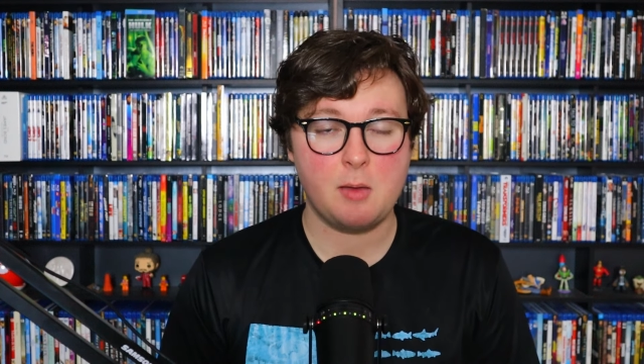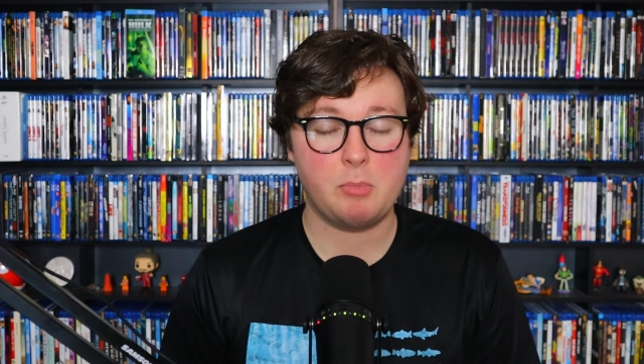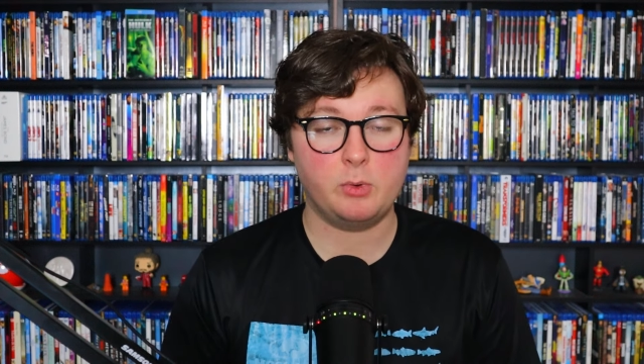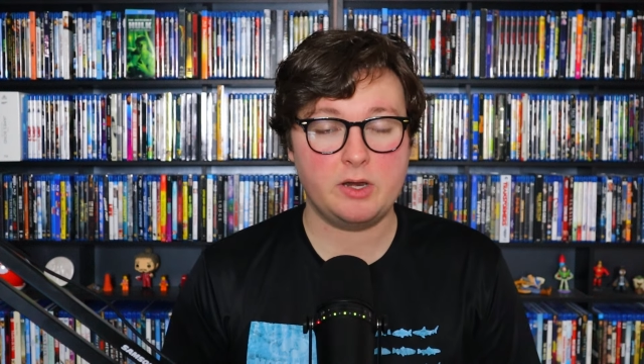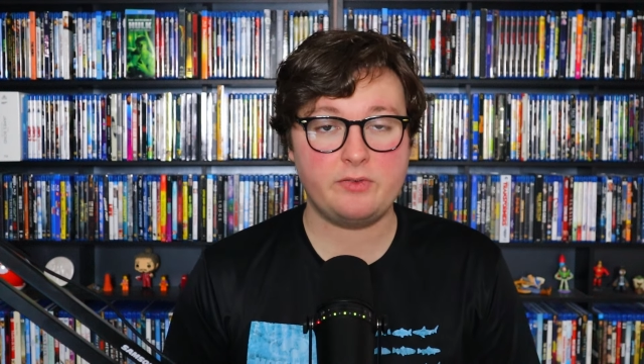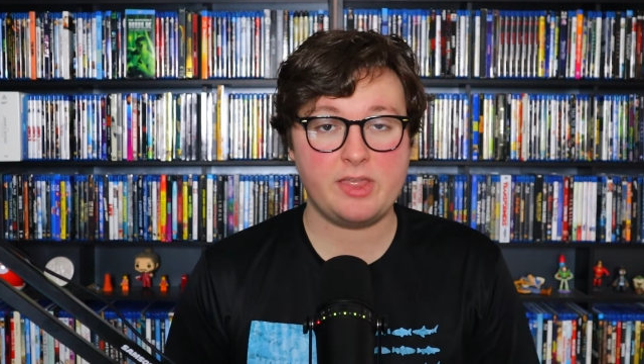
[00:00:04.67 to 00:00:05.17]
but
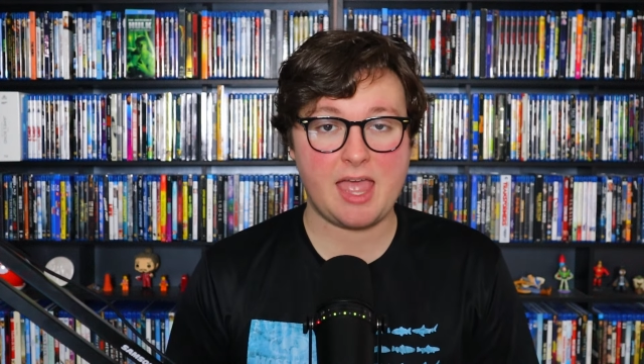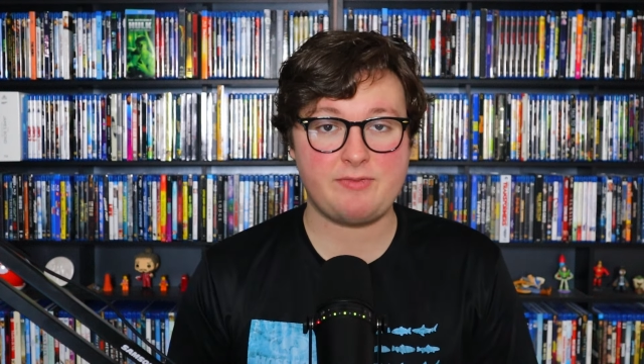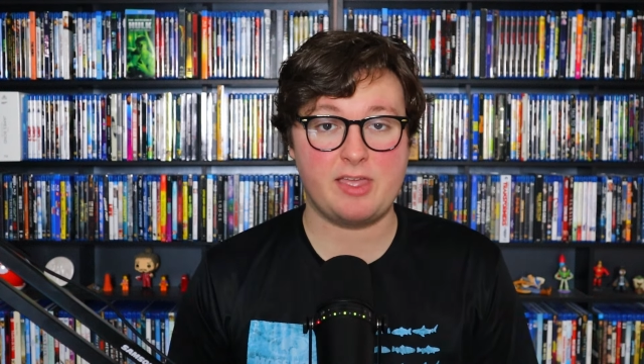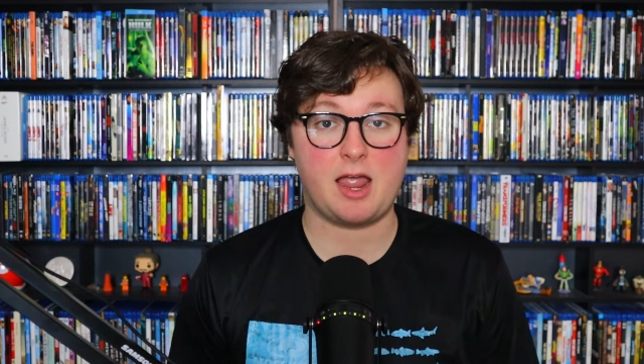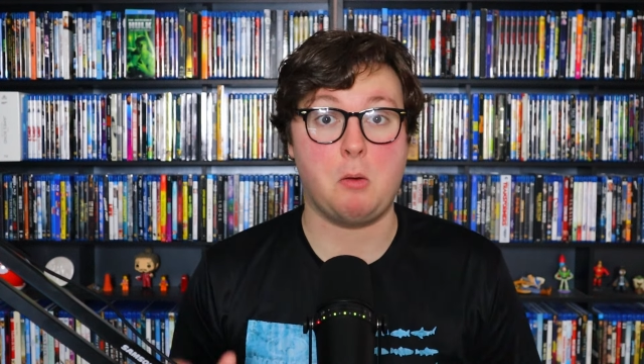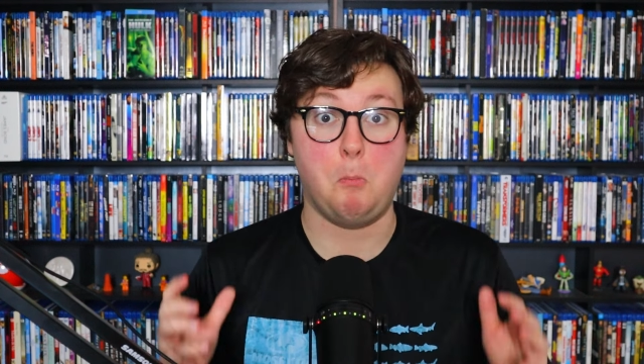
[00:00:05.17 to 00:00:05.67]
whenever they have
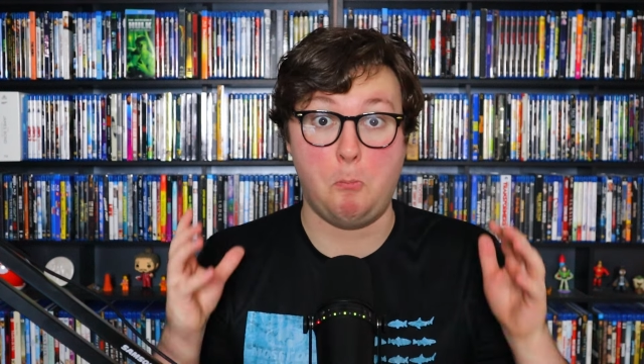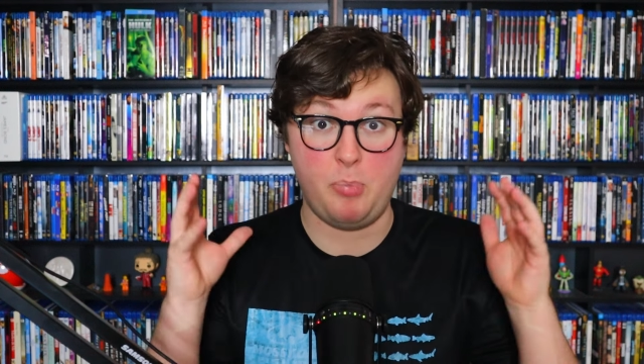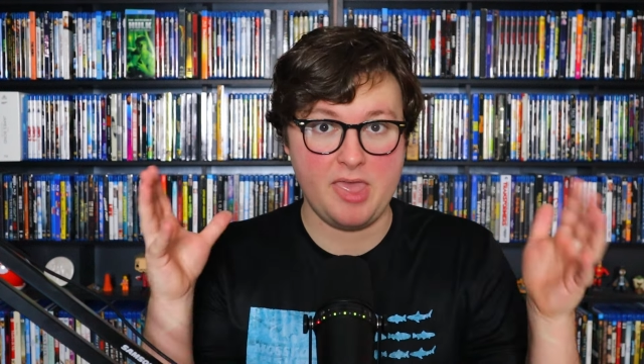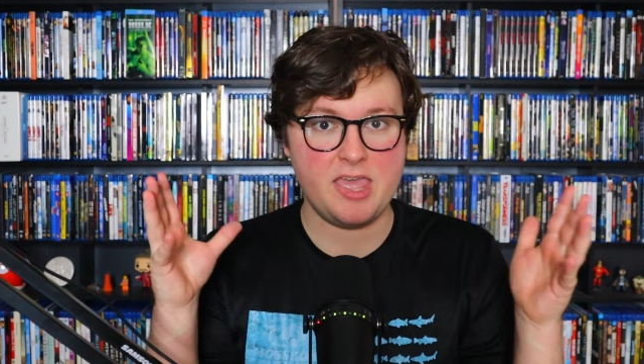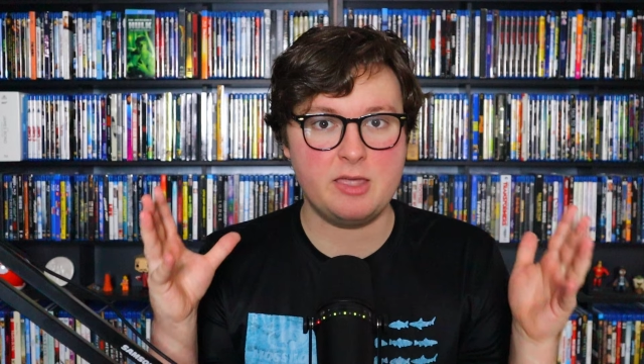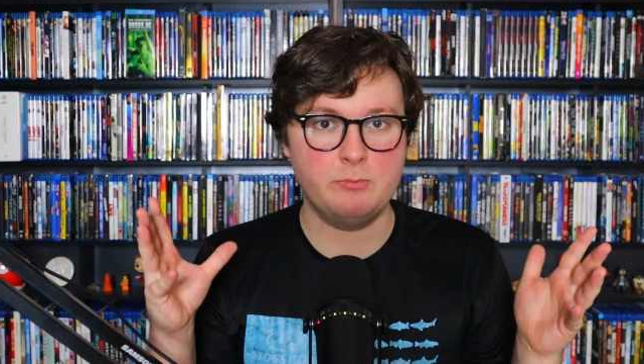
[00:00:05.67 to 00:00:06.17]
like a
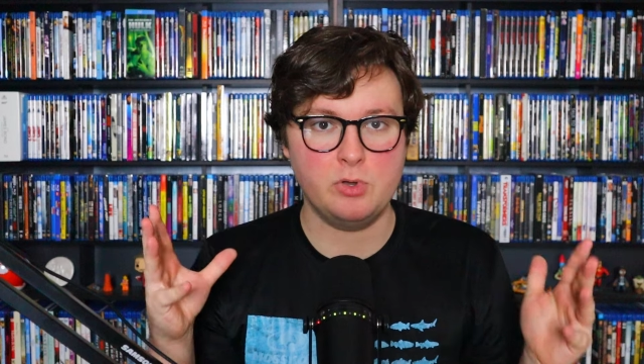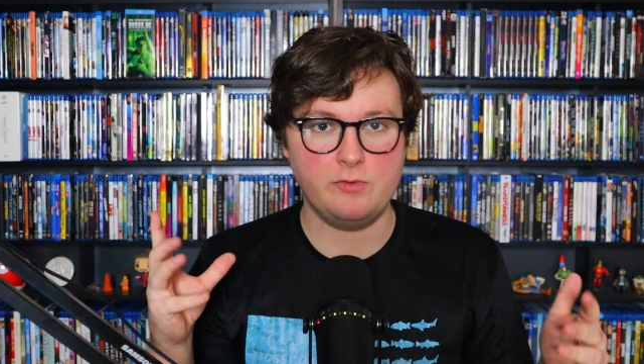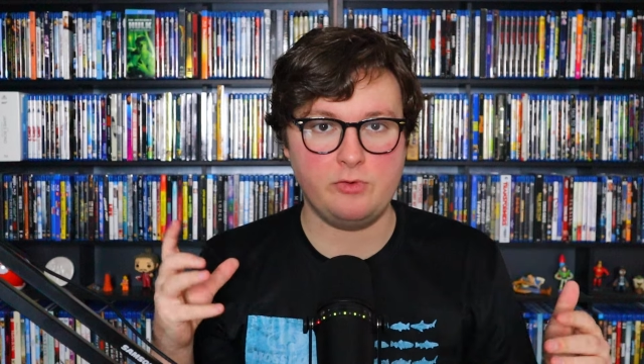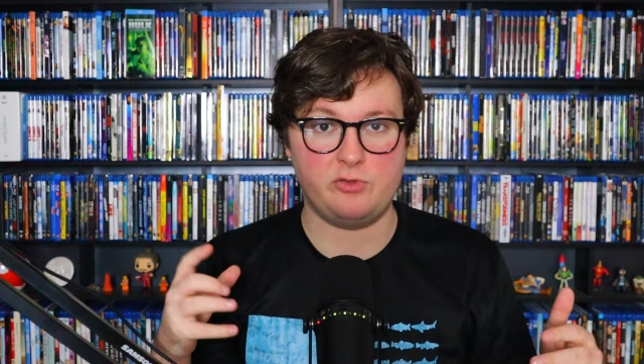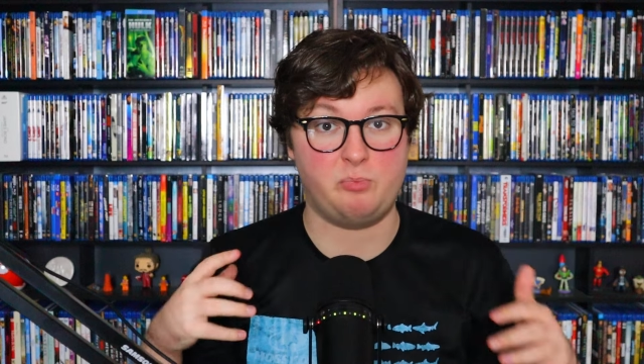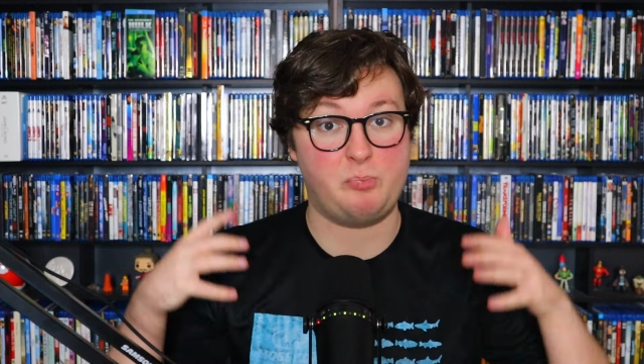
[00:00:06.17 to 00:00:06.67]
big
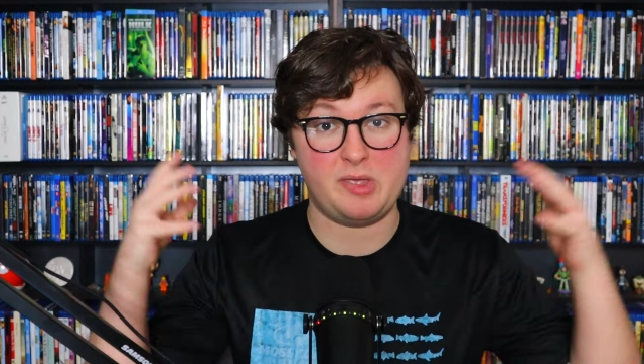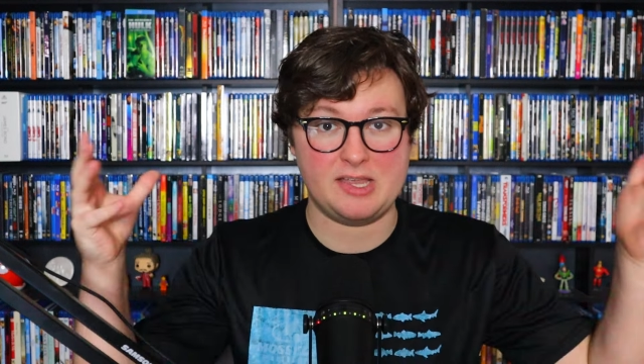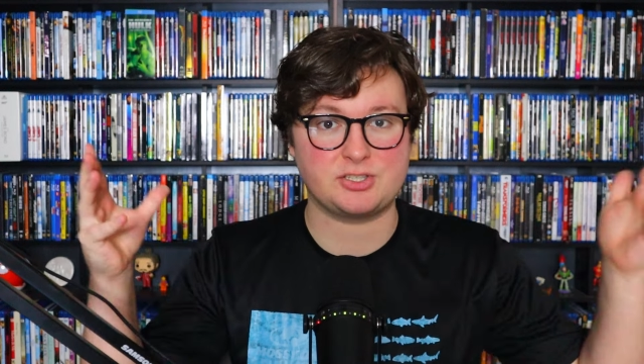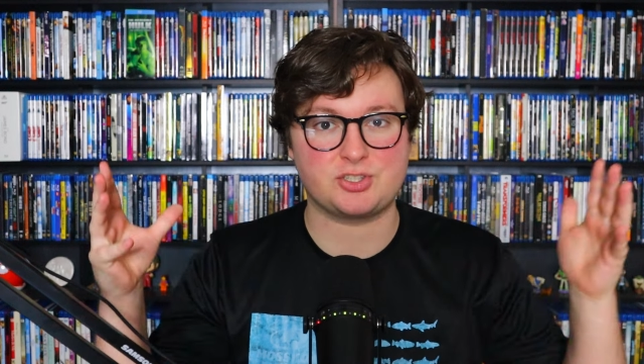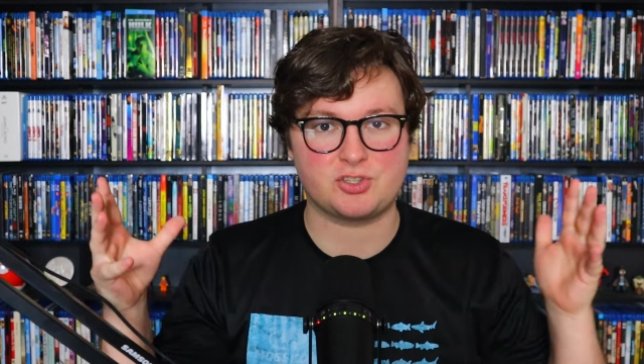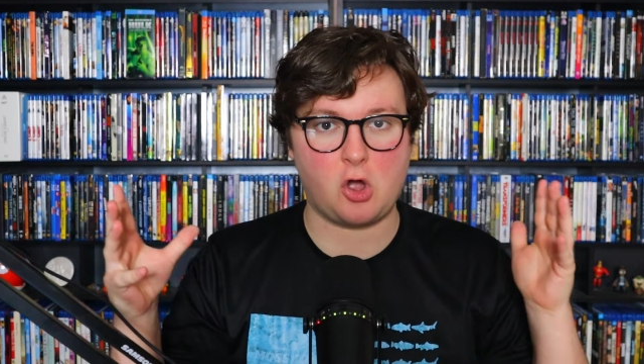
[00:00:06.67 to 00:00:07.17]
movie with big
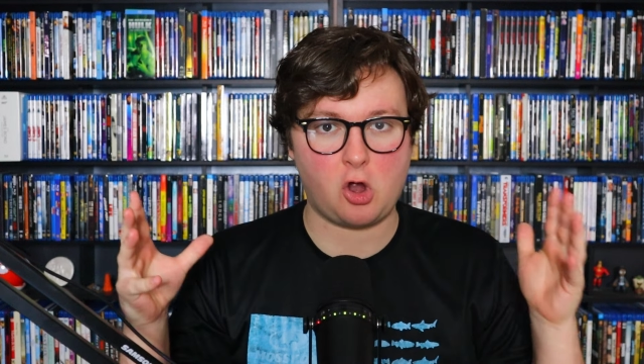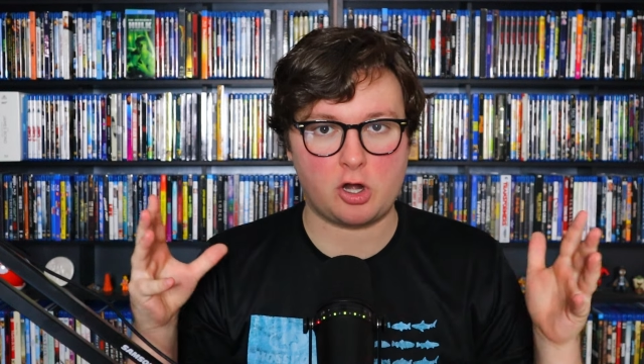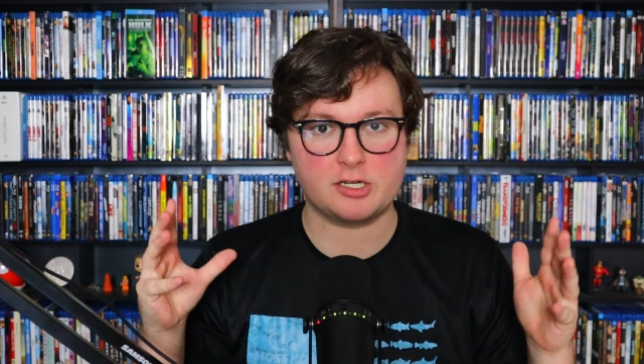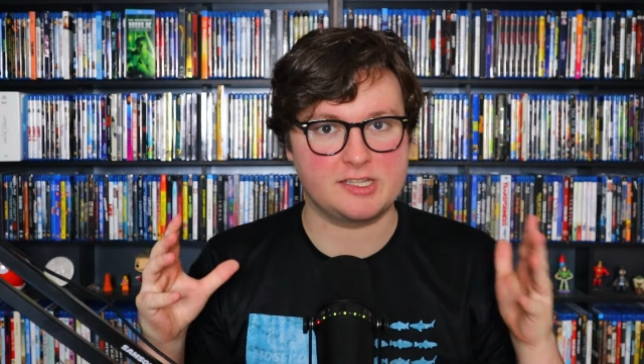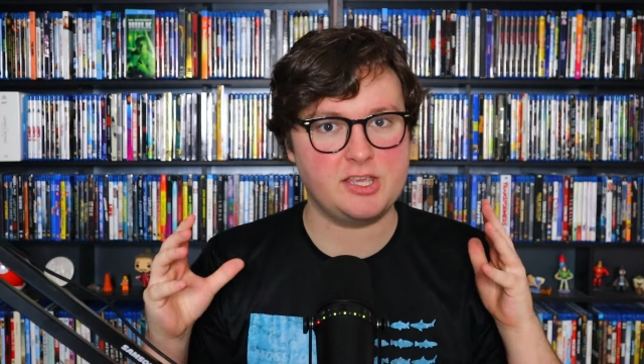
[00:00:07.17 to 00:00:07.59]
stars,